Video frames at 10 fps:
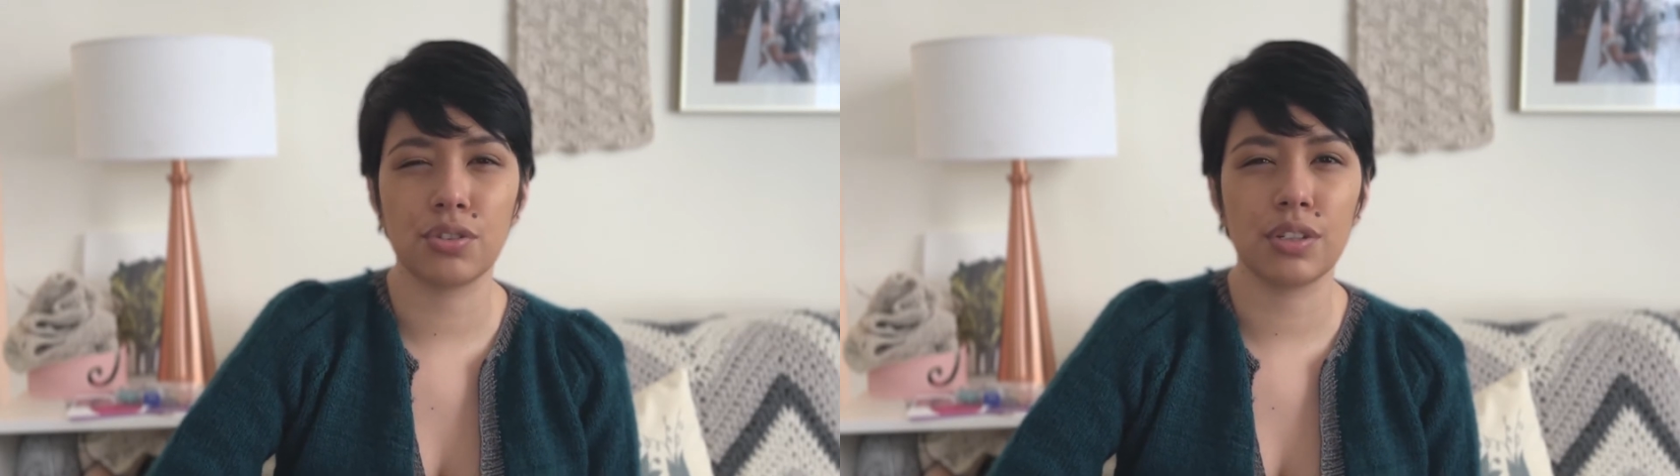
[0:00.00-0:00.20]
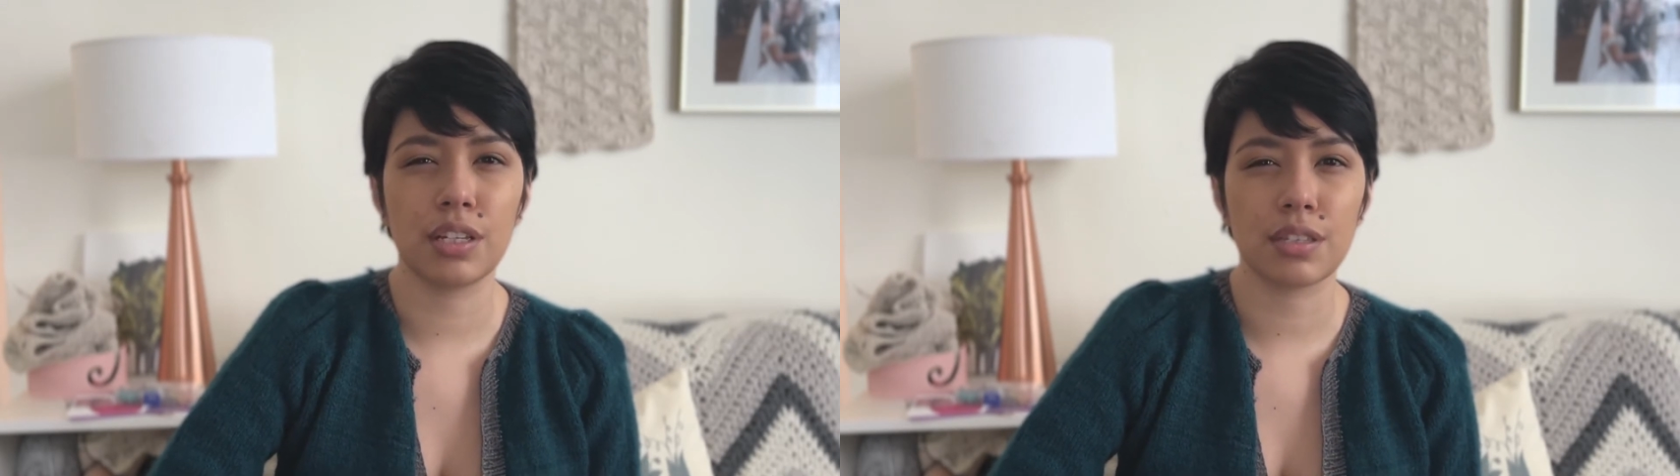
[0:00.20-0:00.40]

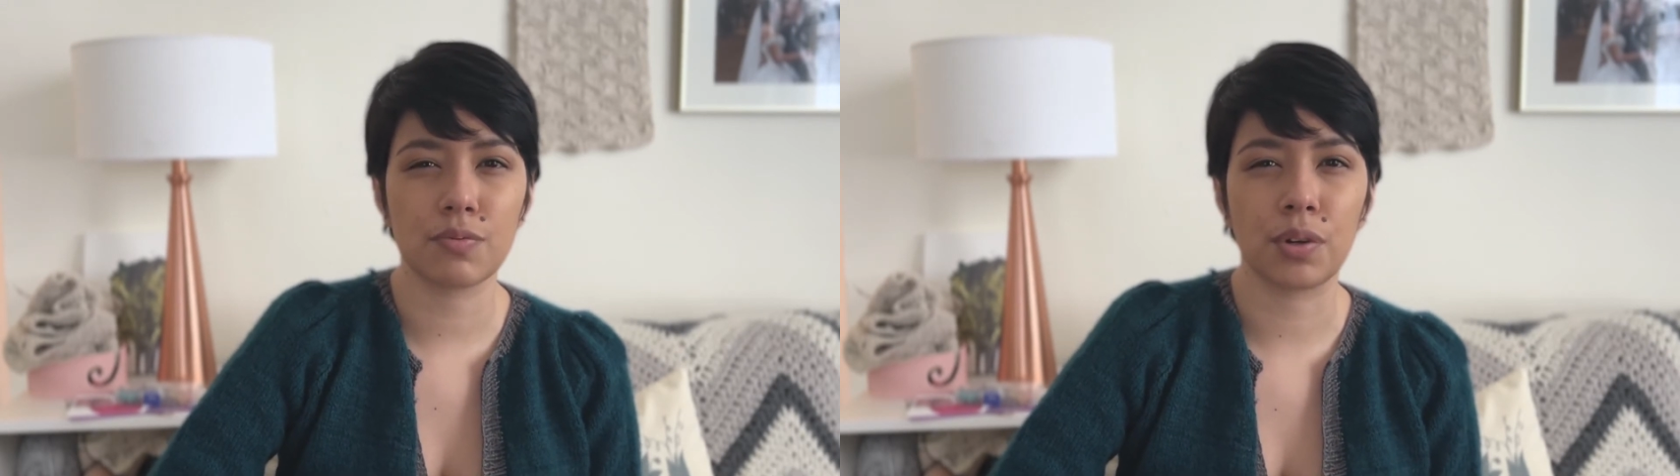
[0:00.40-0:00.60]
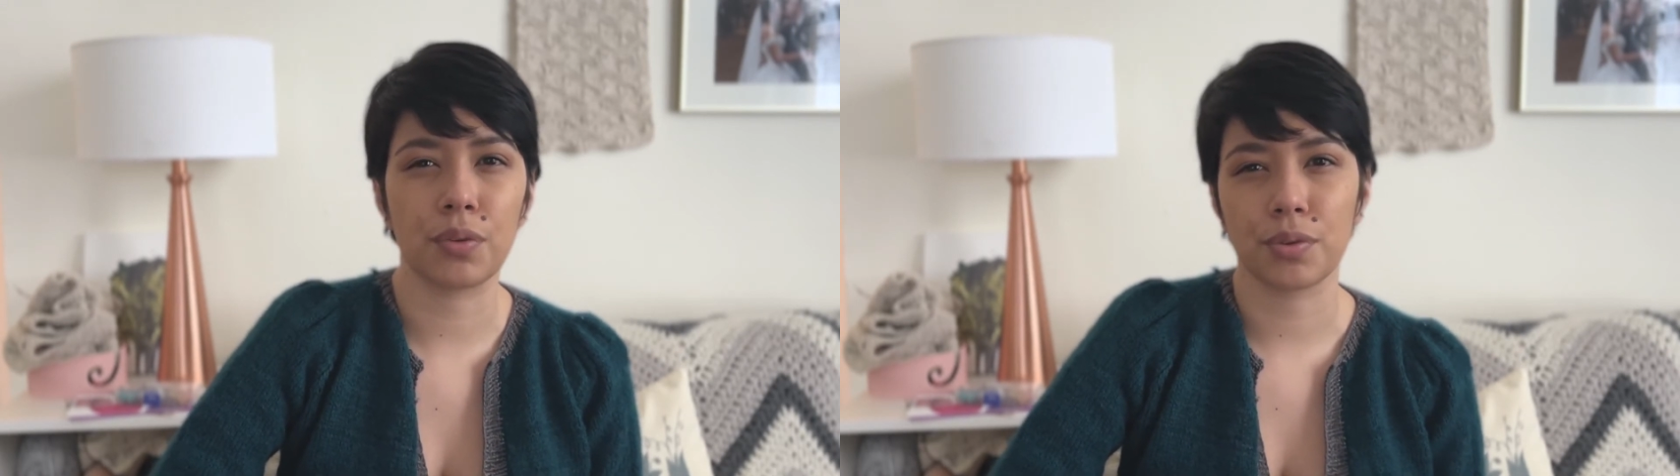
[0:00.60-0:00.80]
it's
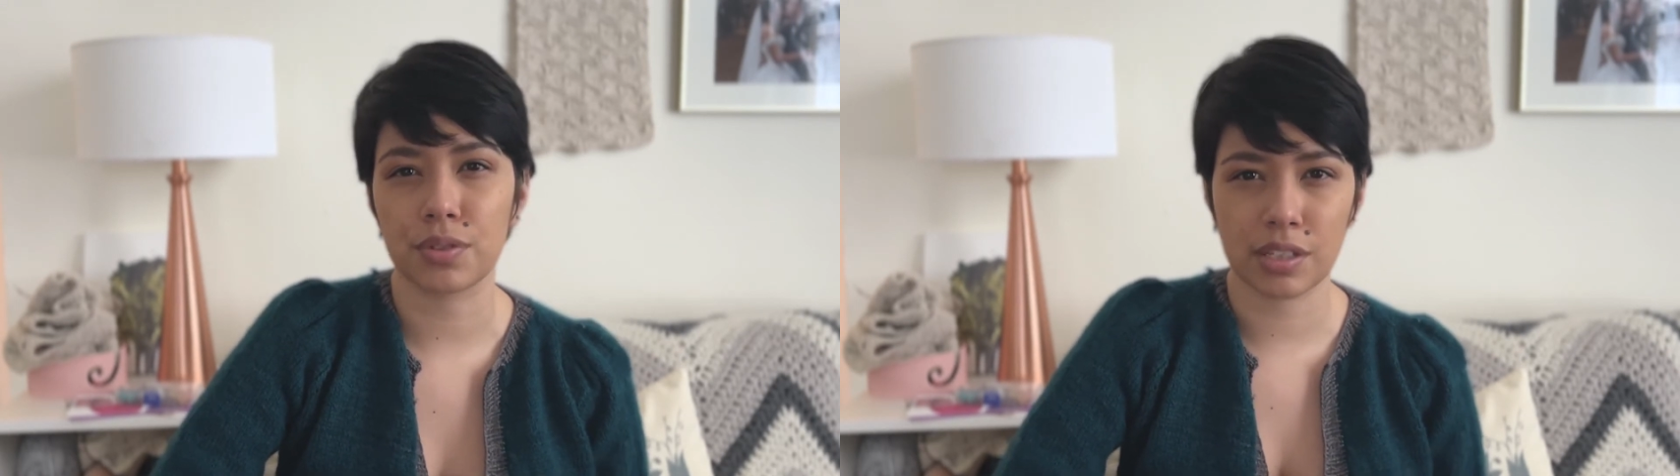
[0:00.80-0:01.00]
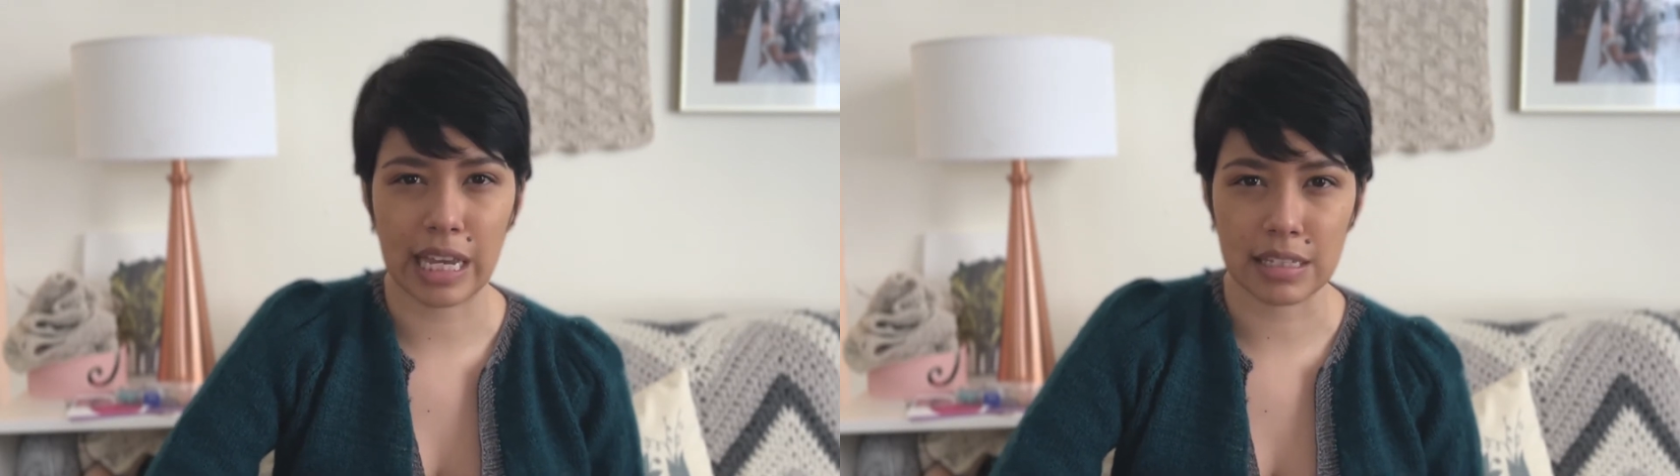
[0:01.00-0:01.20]
one of those
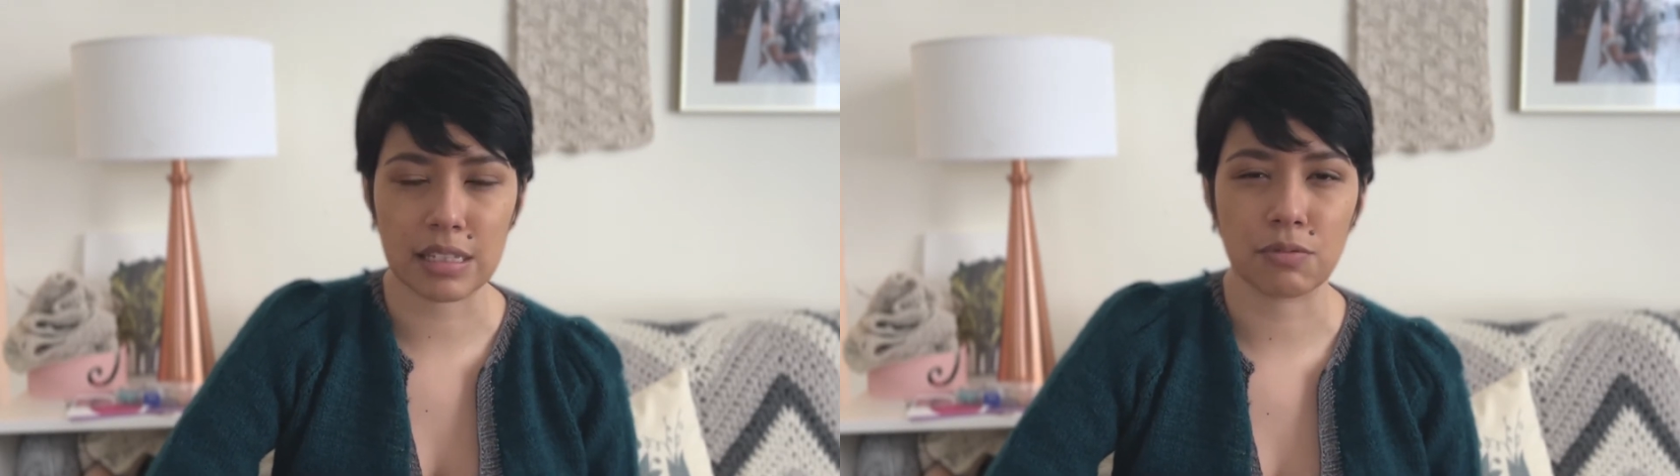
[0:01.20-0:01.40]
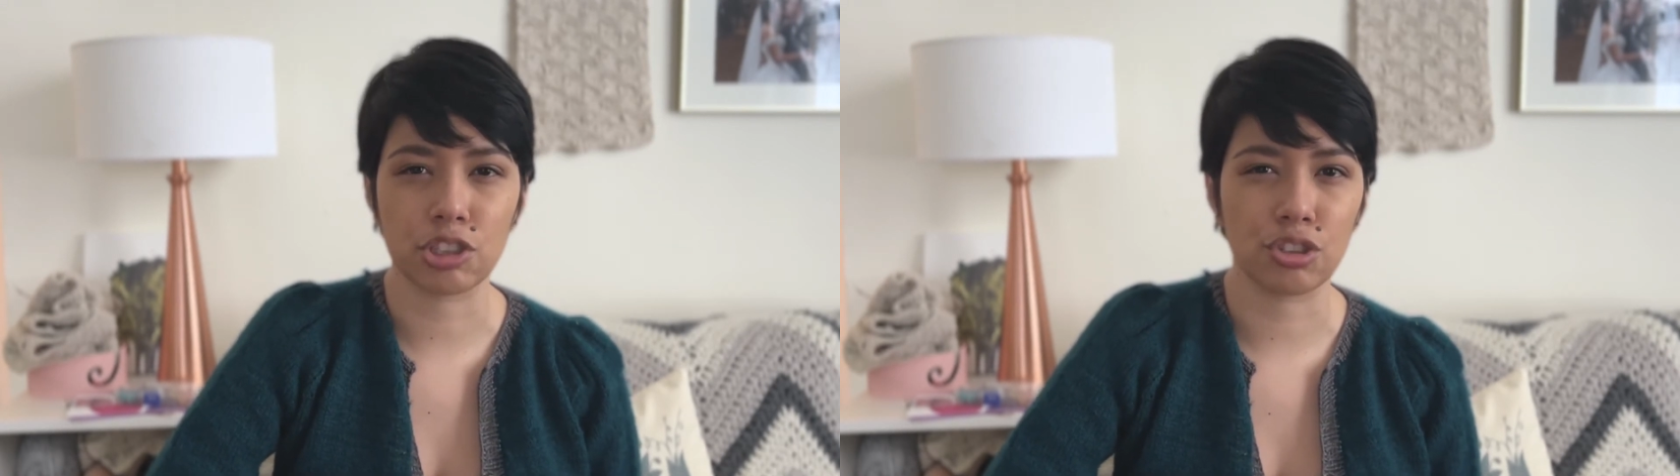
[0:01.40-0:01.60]
cases
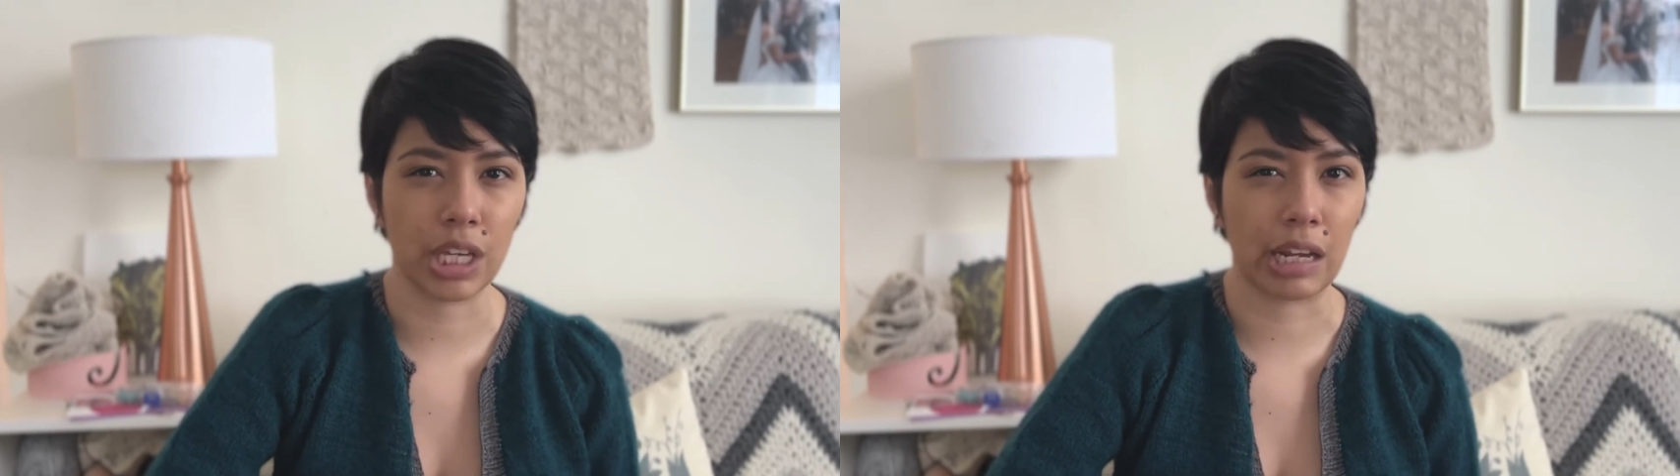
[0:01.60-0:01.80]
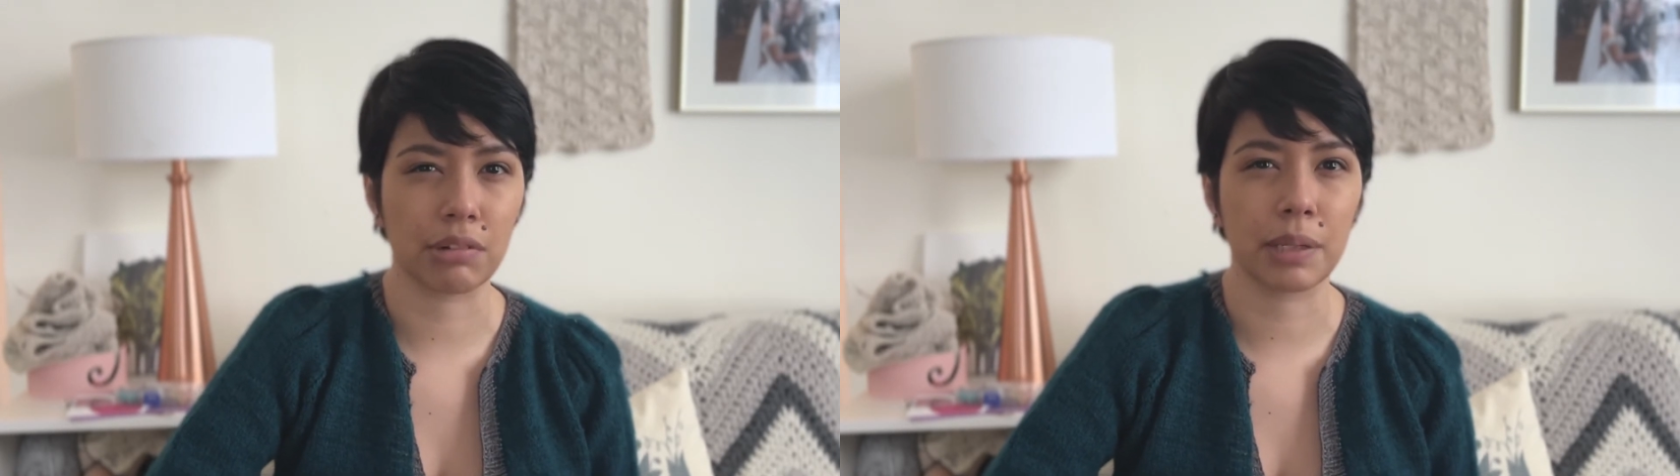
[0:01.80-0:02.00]
in which you
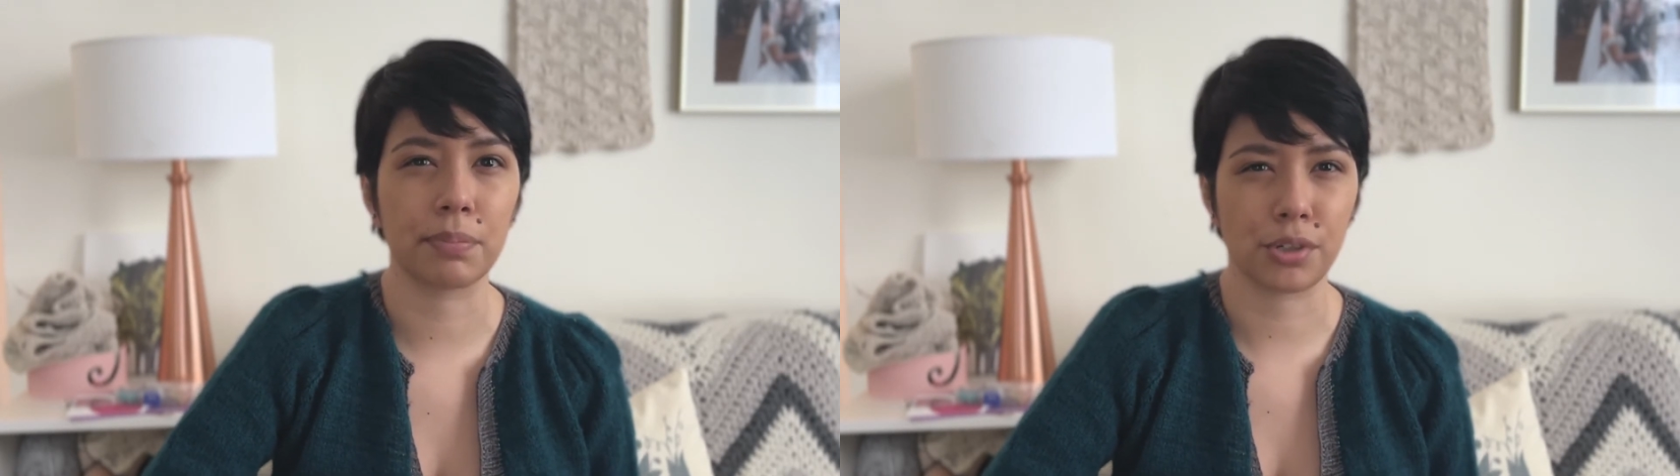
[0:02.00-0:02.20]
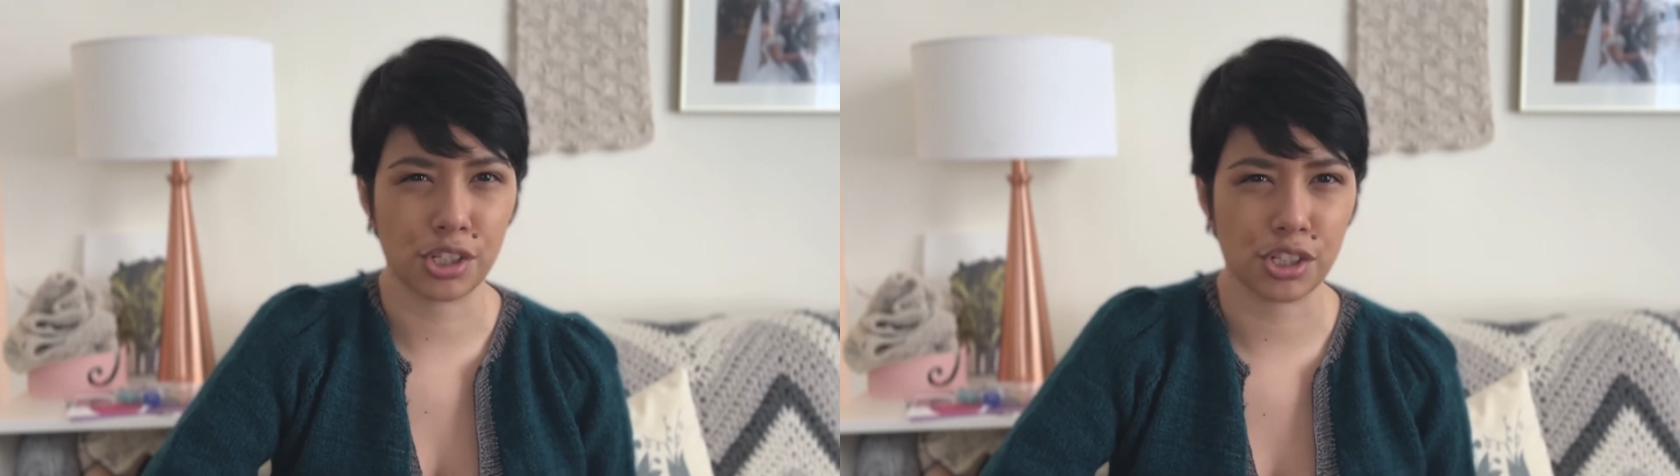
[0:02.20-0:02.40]
can't really
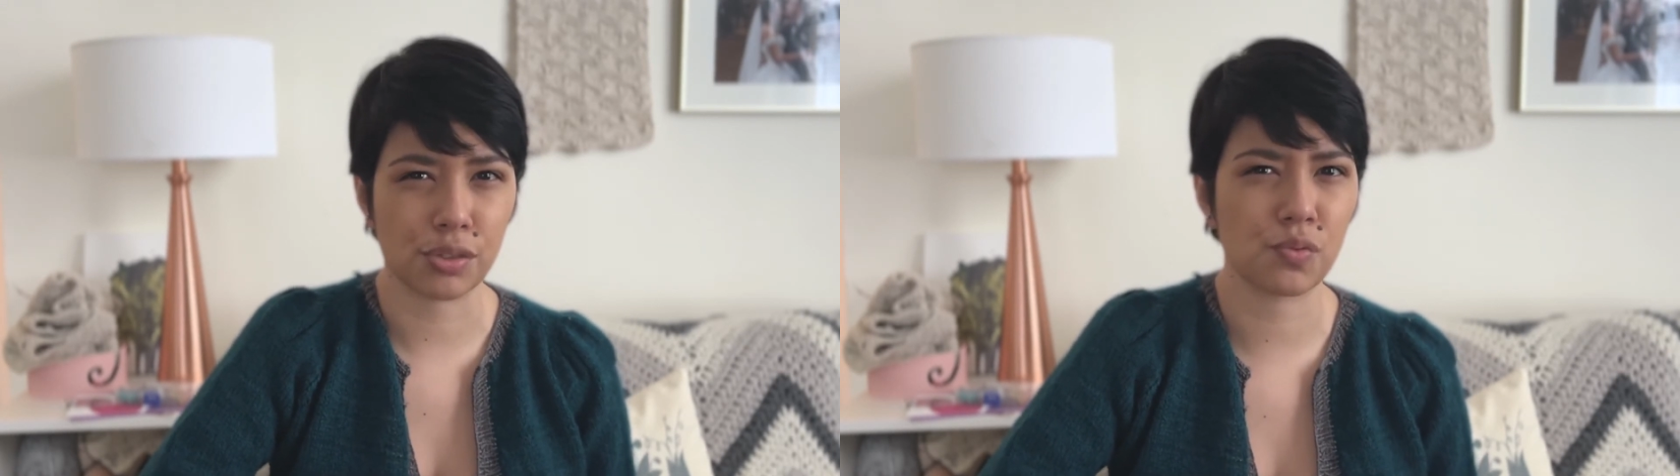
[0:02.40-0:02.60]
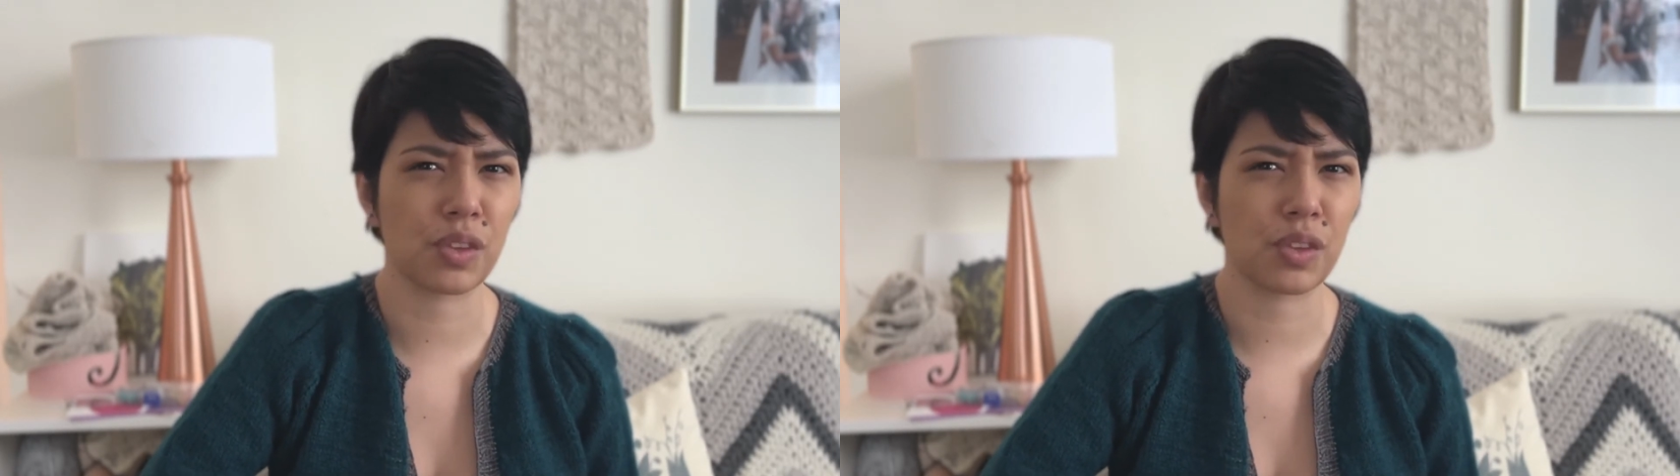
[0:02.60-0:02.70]
purchase